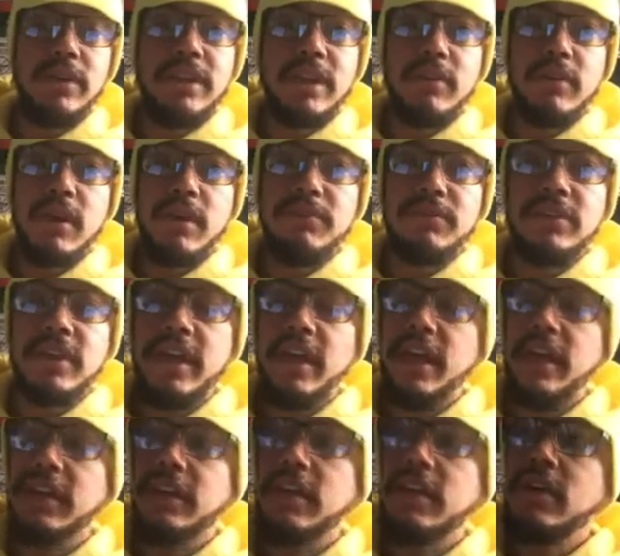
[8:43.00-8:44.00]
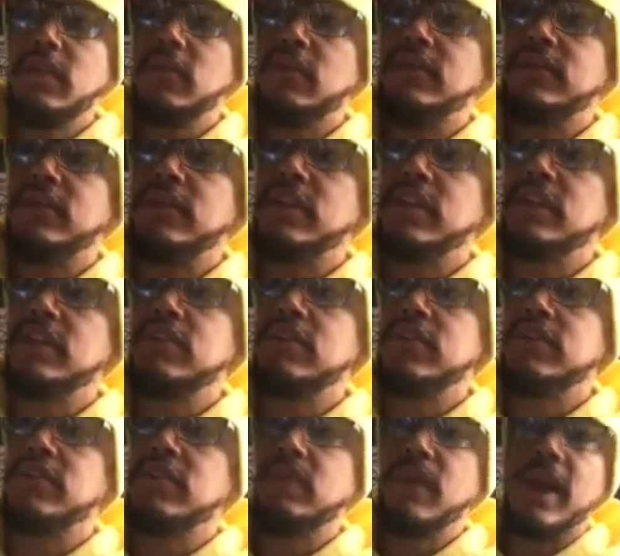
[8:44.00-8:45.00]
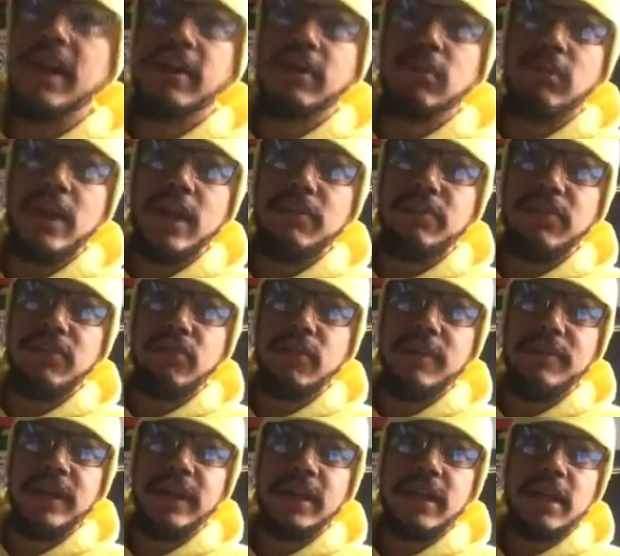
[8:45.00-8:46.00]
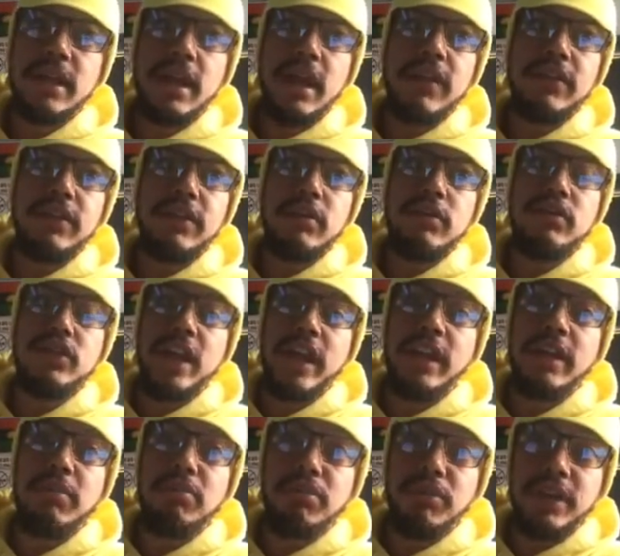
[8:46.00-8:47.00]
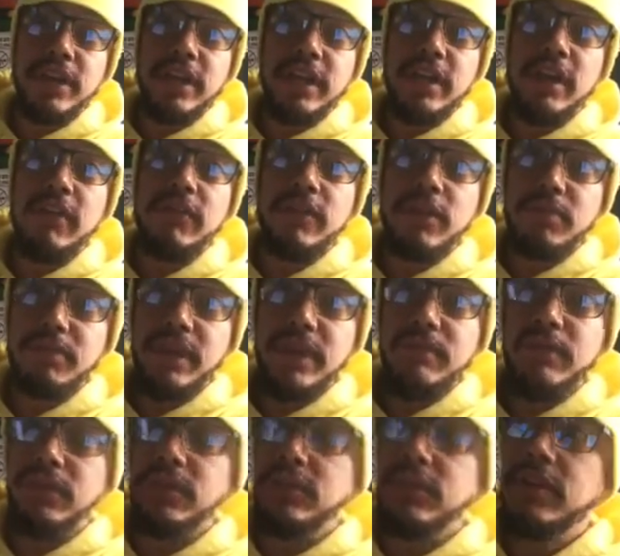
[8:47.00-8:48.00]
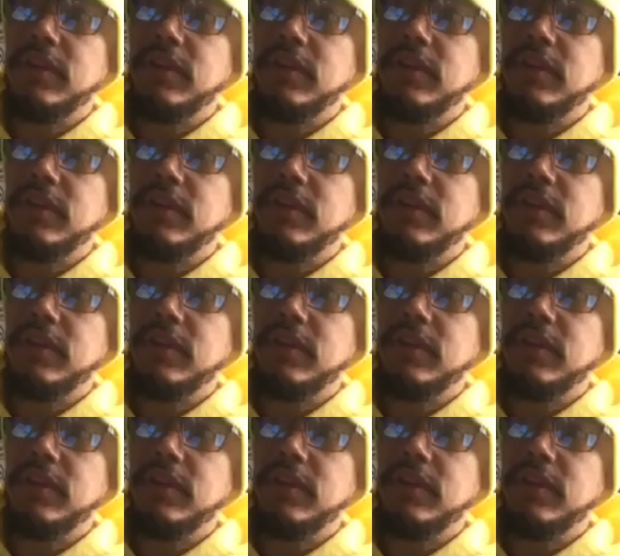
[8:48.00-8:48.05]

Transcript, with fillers: what they were upset at was the systematic rape of women and the eugenic breeding of their people.